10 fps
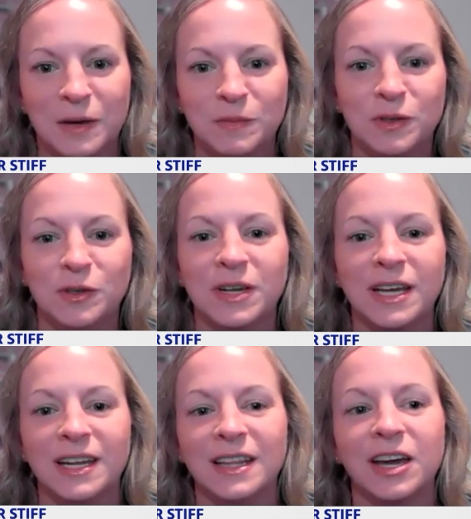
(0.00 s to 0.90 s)
So they're
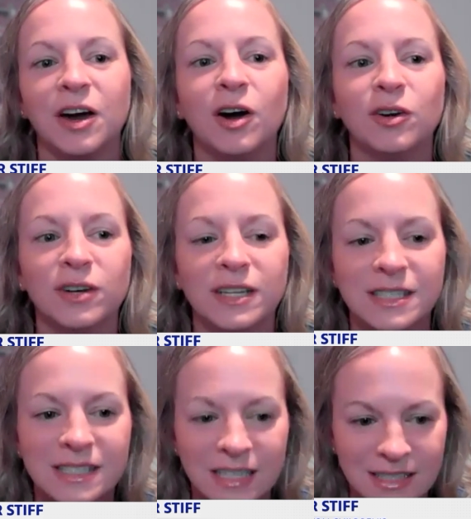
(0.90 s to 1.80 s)
getting like
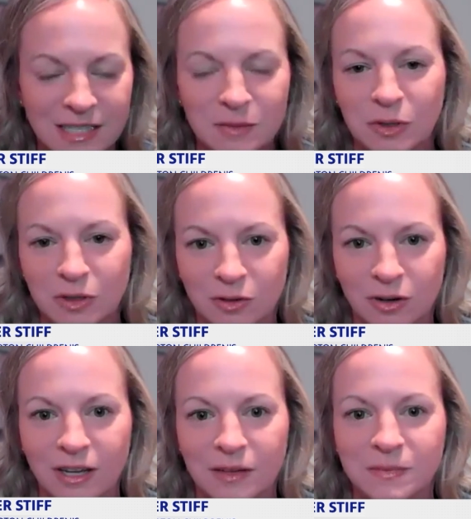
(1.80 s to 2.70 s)
160
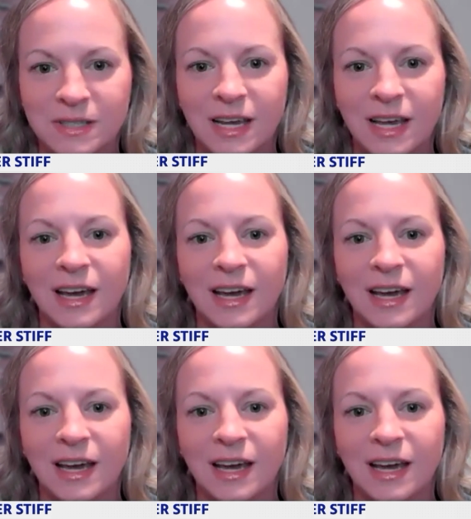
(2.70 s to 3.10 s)
milligrams